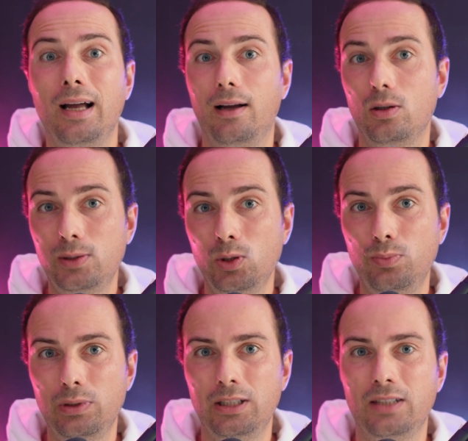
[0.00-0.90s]
I also
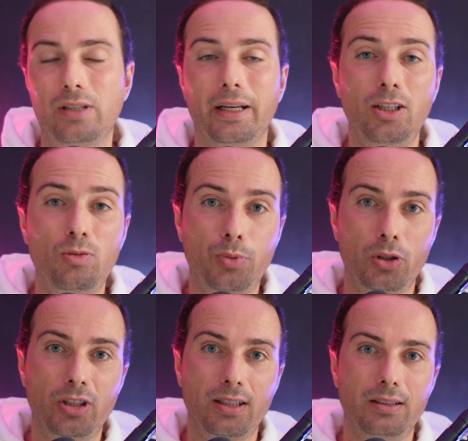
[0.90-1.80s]
believe that each
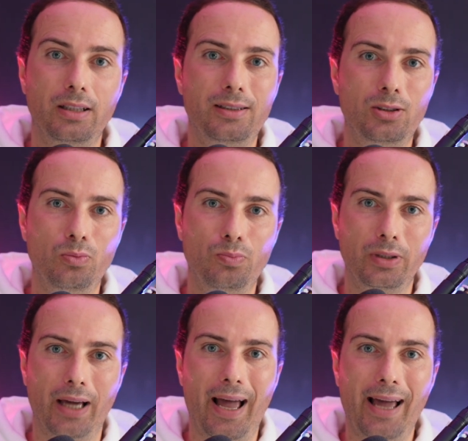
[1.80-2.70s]
project needs to
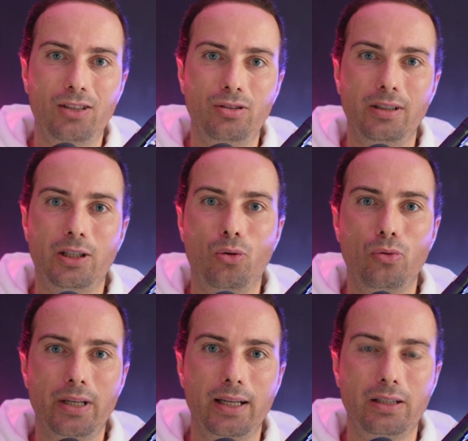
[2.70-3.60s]
be actually
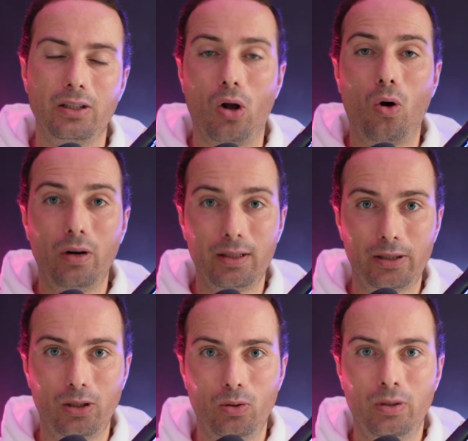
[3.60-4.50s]
created on
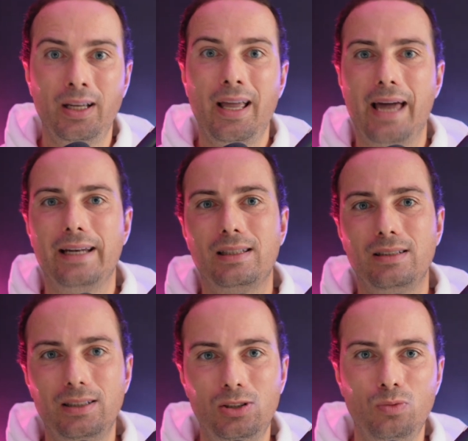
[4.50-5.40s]
its own, and it
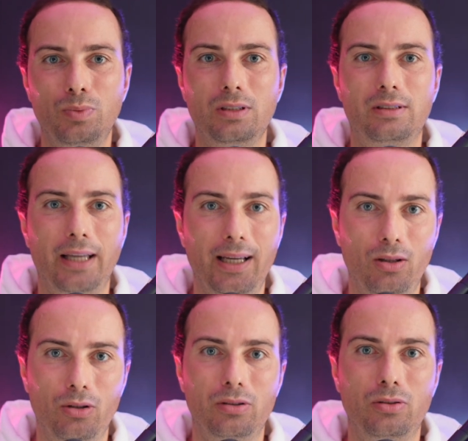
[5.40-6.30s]
needs to be
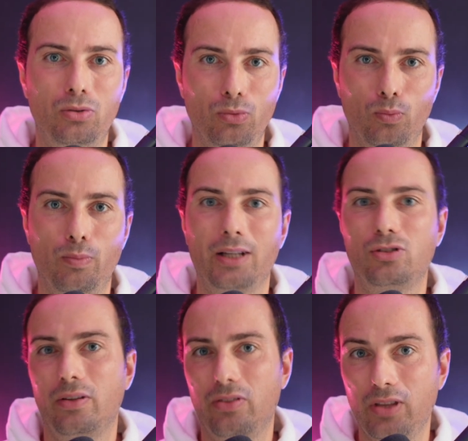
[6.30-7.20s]
tailored to
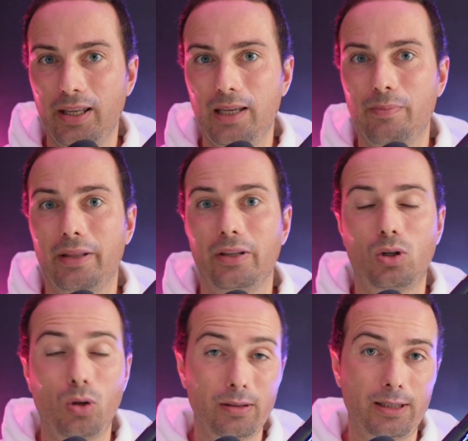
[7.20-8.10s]
match the theme and the
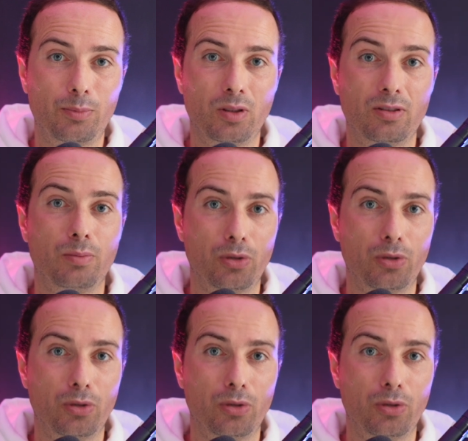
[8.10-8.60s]
concept of the